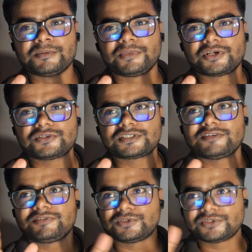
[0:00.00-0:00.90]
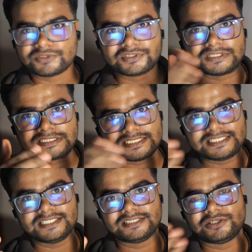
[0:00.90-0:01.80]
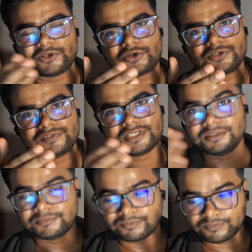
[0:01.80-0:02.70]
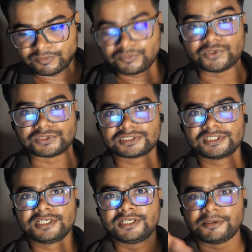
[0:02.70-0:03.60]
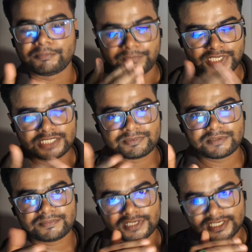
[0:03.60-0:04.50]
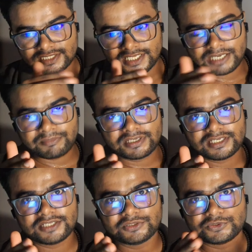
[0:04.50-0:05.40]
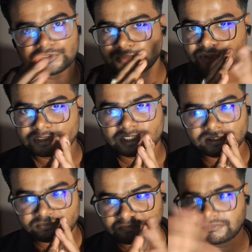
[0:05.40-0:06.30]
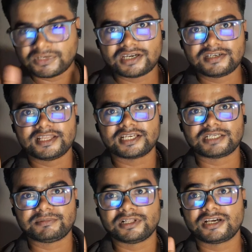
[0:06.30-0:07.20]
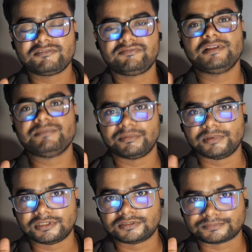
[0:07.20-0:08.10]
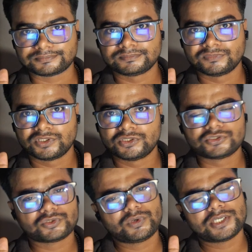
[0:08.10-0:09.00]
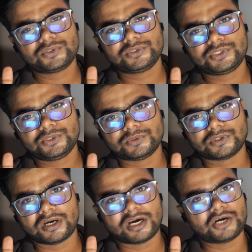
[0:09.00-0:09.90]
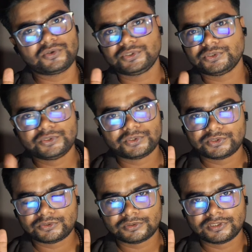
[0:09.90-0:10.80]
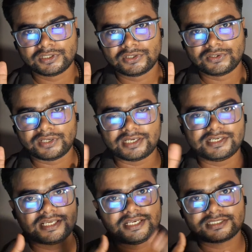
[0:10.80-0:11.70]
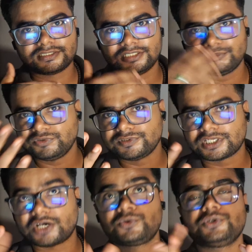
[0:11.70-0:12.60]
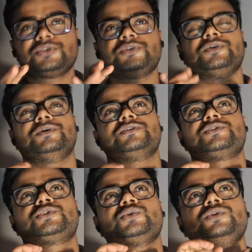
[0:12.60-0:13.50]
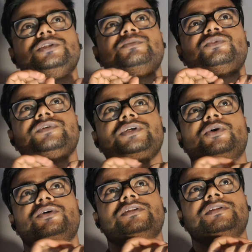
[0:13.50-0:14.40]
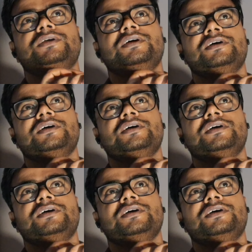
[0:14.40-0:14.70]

Because if you see the Lord of the Ring books, page by page, line by line, those books are undirectable, unfilmable. So what would you do? How would you go and direct the movies? How would you show the movie on